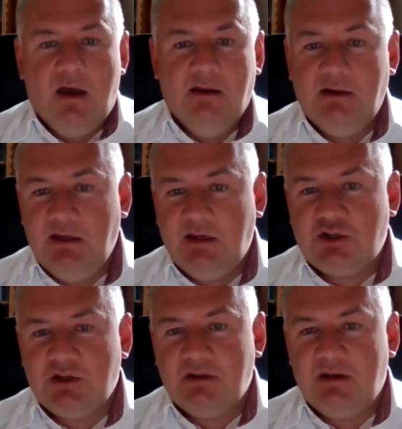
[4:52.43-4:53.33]
In
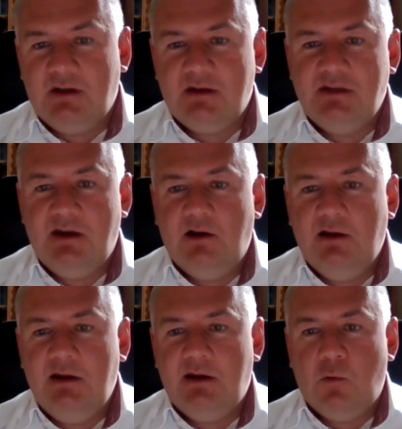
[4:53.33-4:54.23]
addition, their
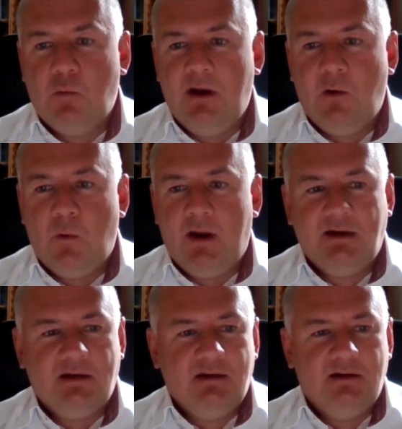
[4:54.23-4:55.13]
lyrics were
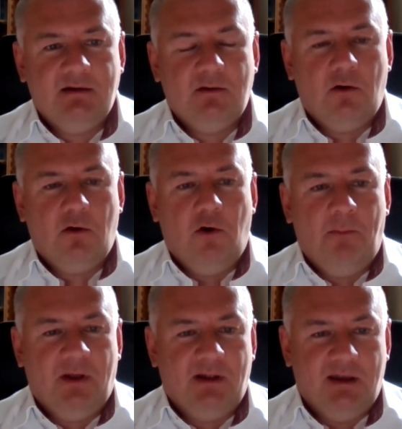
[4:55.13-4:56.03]
written in an
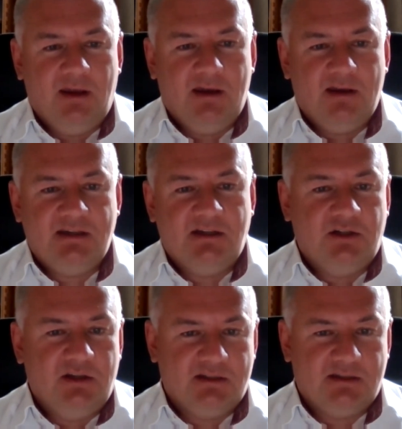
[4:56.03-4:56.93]
openly a
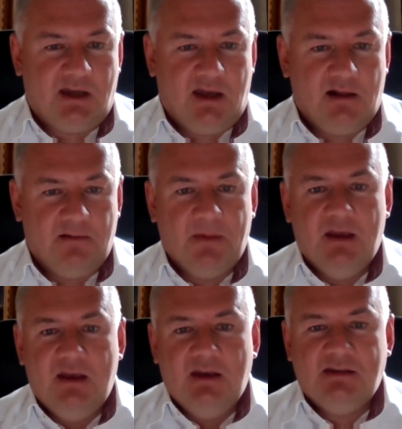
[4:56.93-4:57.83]
satanic style.
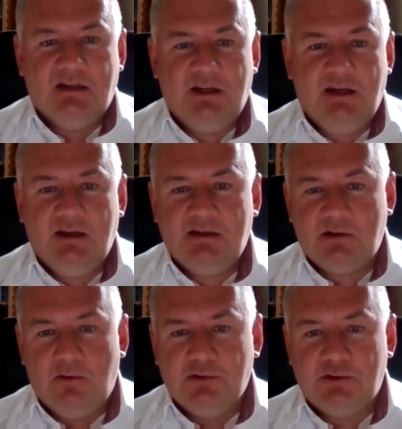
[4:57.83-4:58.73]

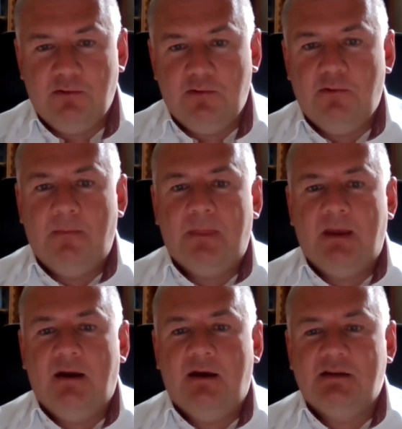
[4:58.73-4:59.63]
Satanics also,
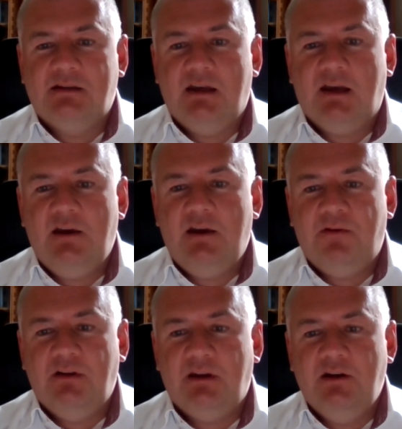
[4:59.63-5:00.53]
they have
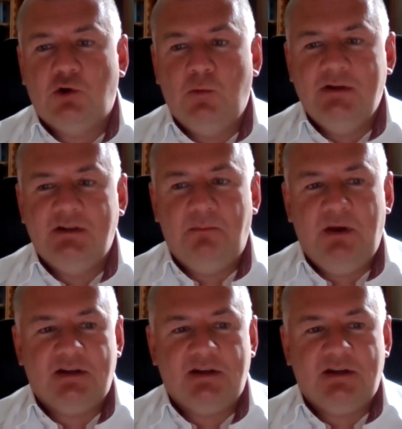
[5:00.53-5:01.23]
an increased